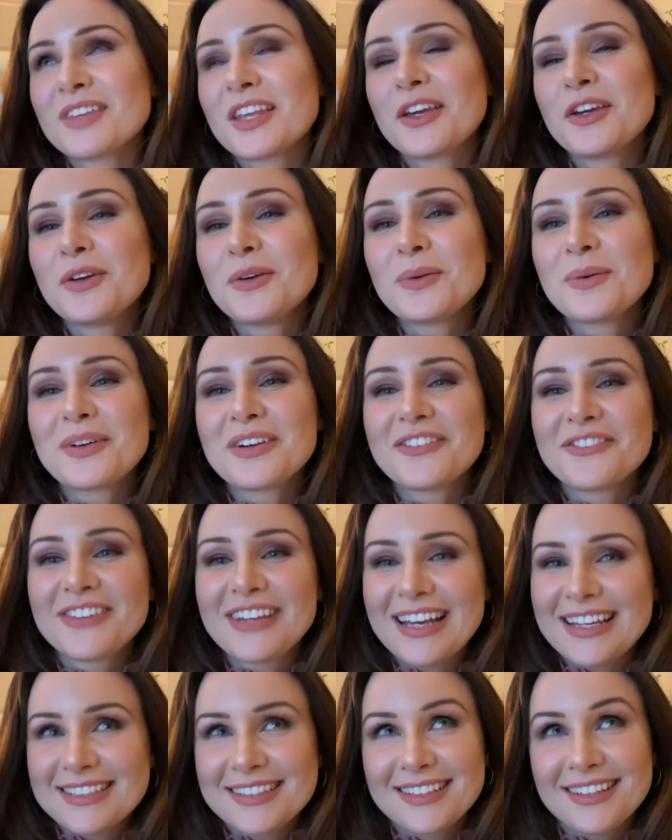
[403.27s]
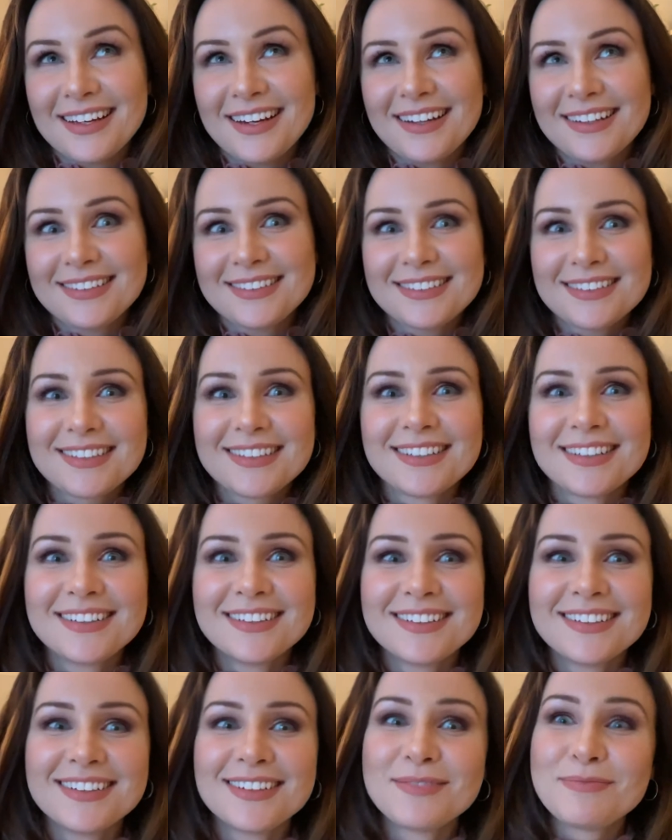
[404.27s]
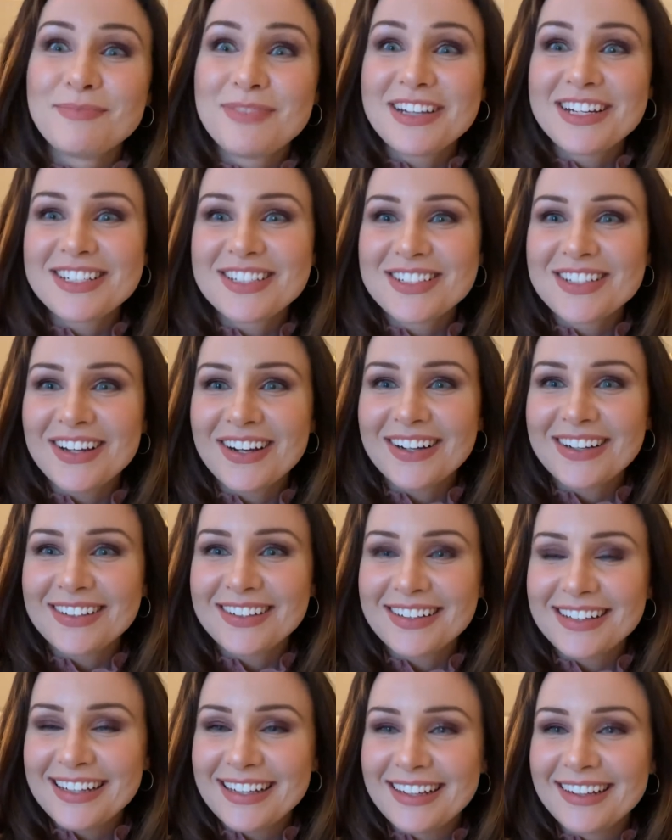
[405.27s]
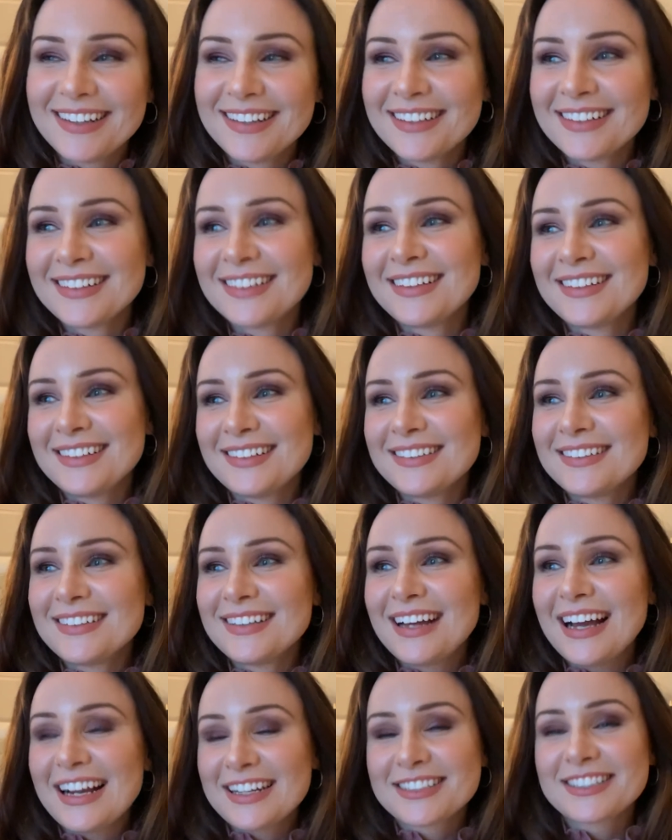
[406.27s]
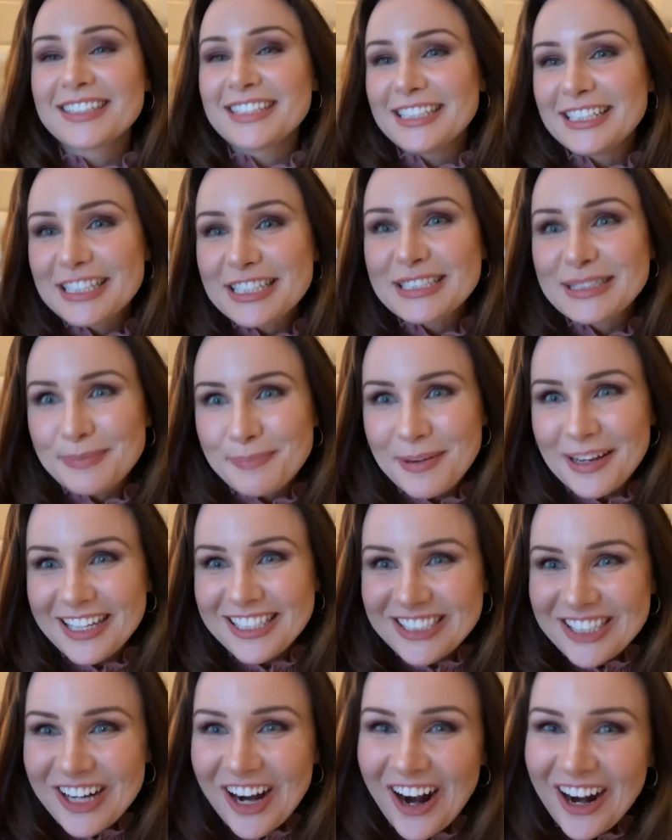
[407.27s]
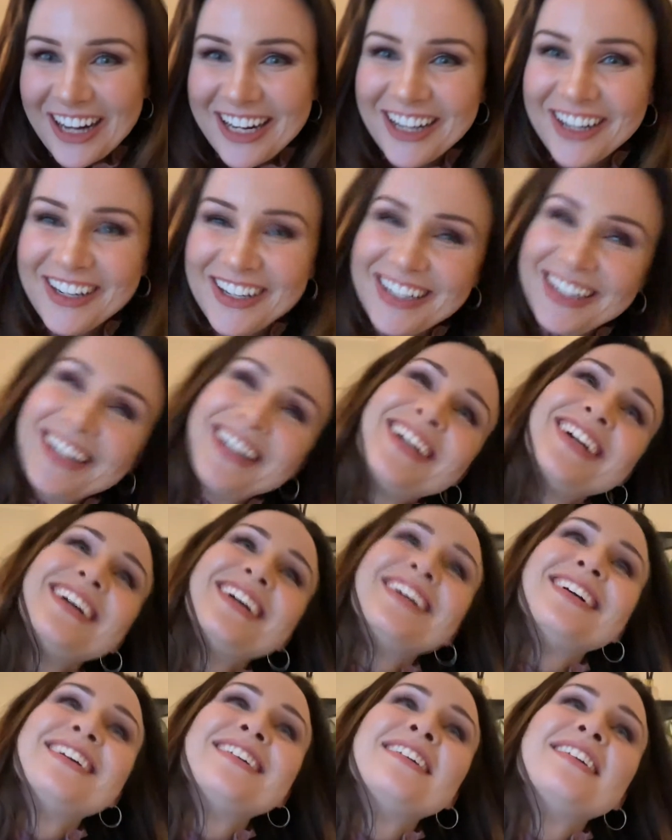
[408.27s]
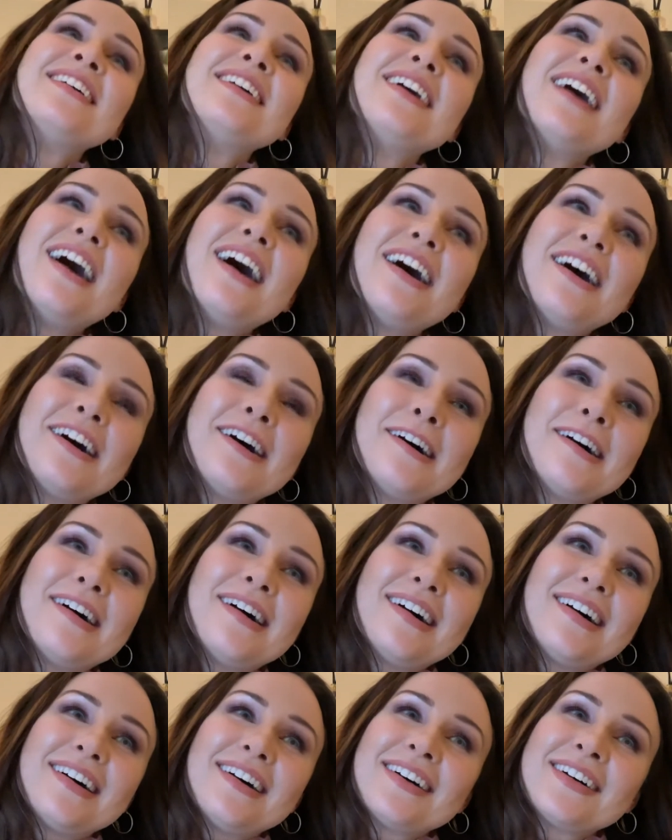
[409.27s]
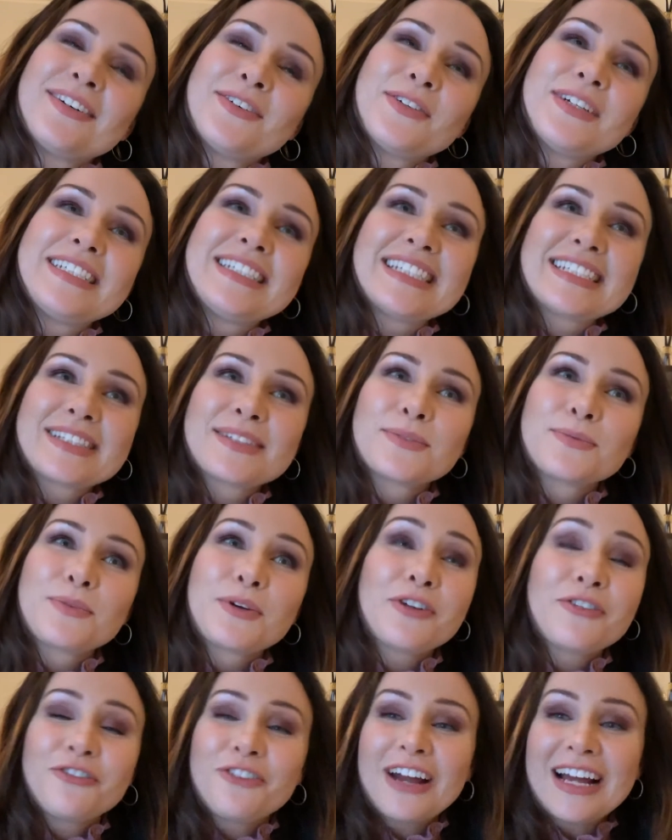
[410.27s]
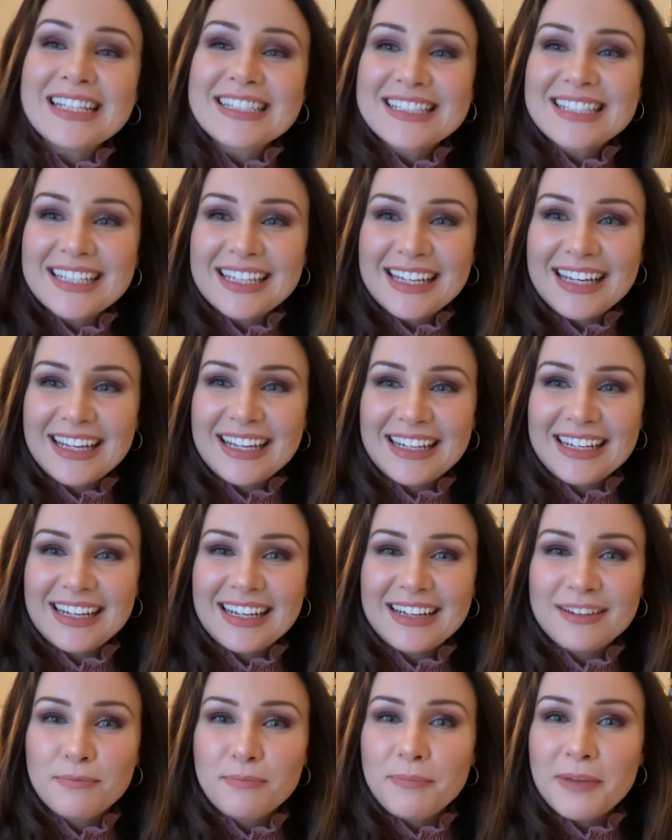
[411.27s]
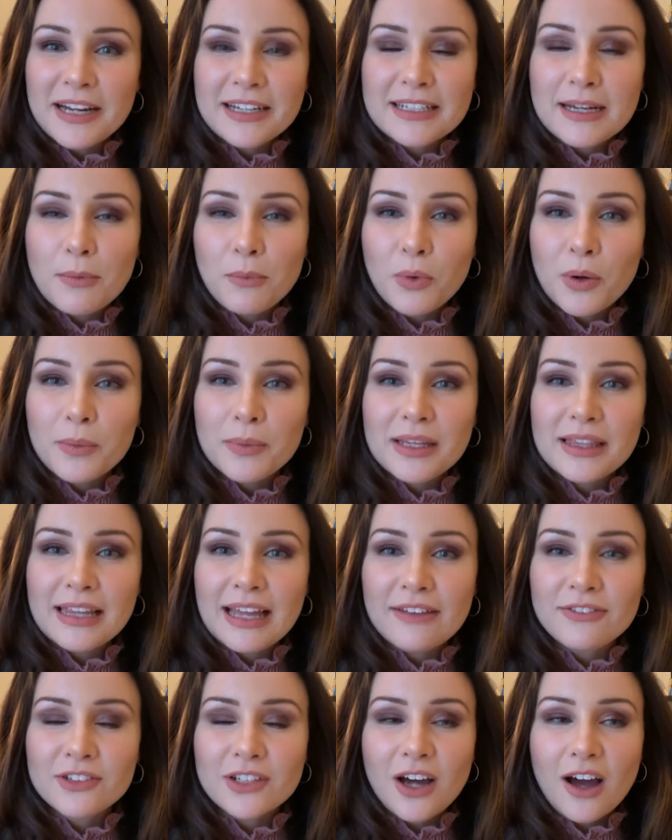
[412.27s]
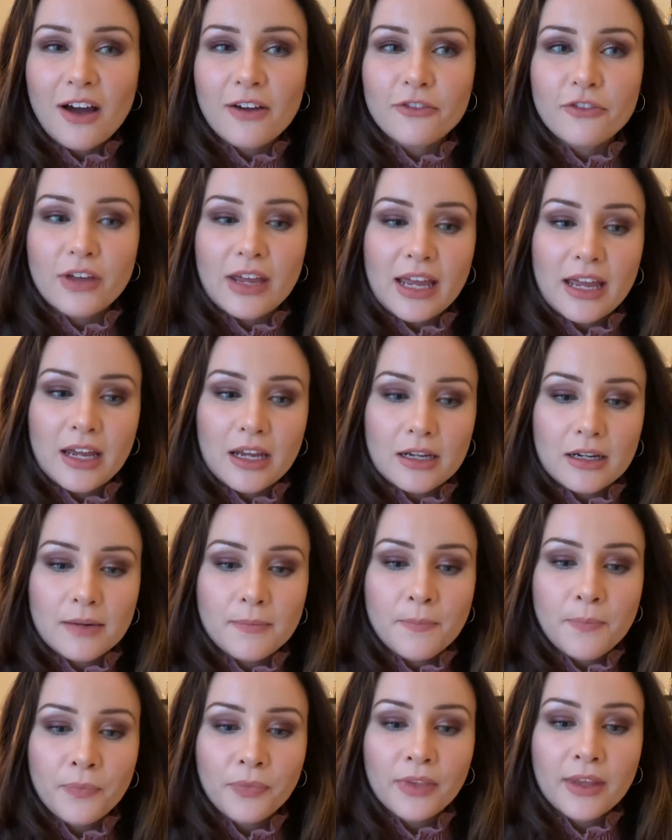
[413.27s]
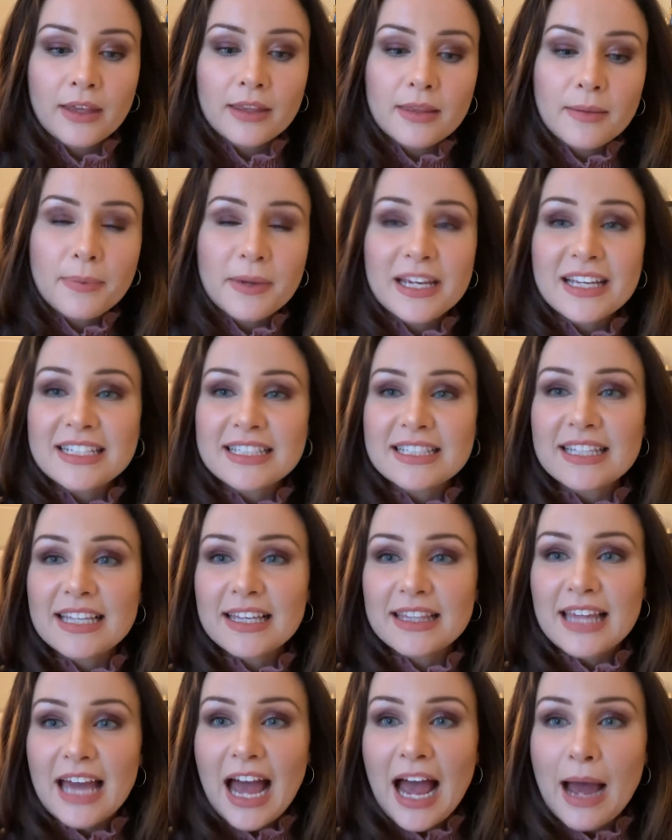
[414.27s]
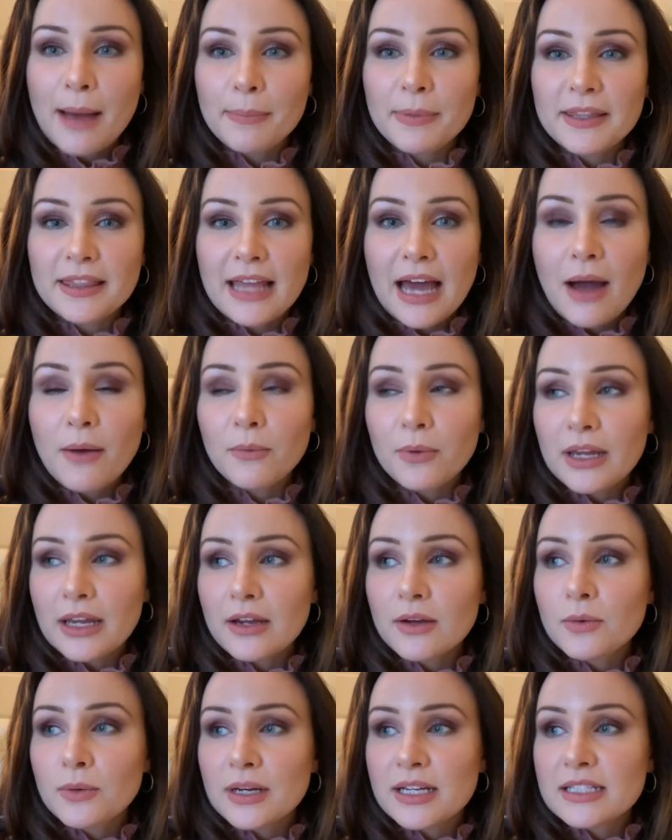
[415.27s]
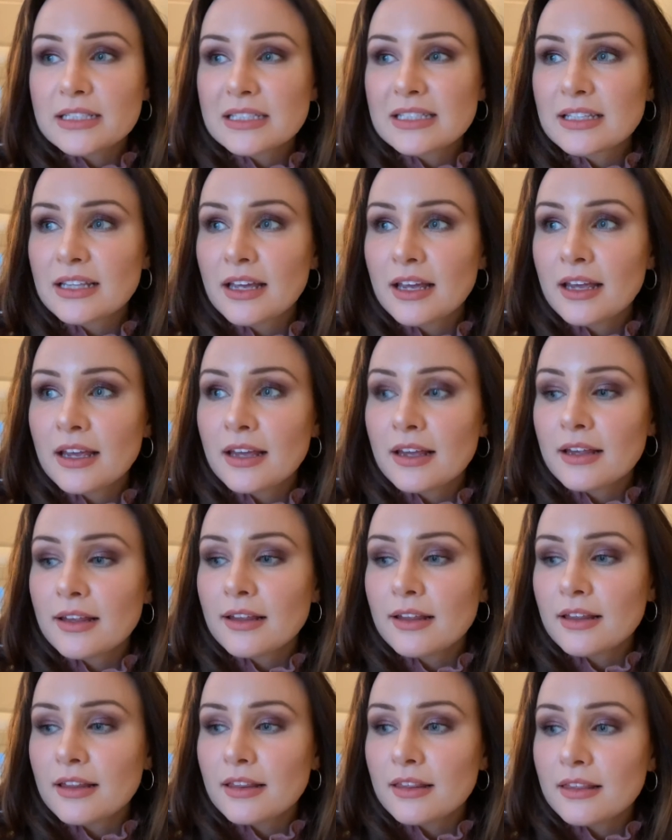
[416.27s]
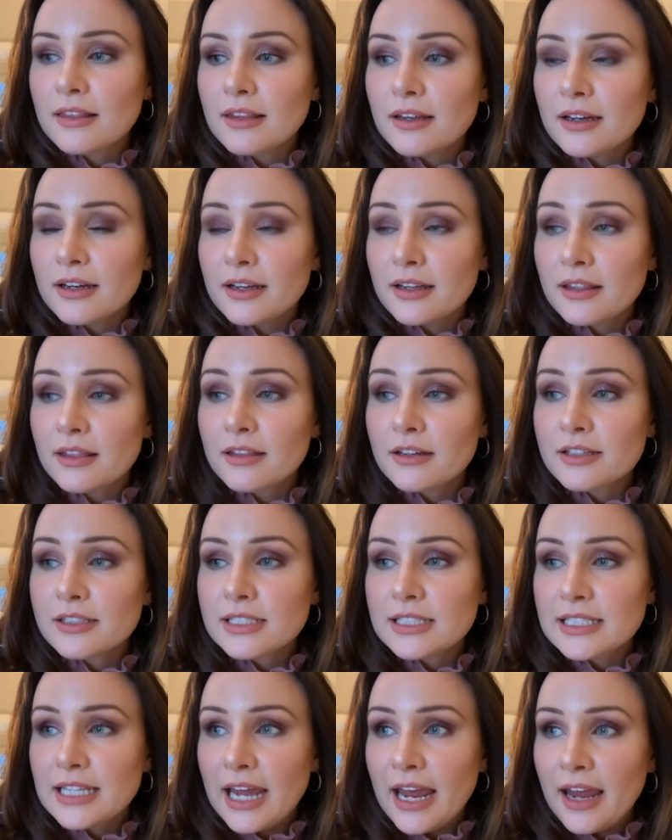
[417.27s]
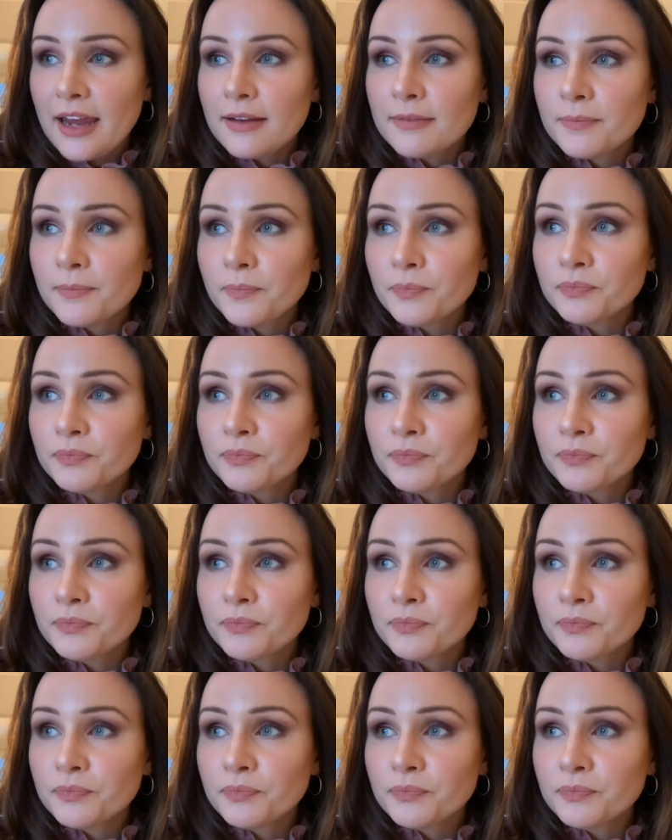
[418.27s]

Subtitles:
Who would have guessed that? Big shocker there. Actually, it is a big shocker. We're friends again and picked up where we left off. And the biggest thing that happened that week was the Thursday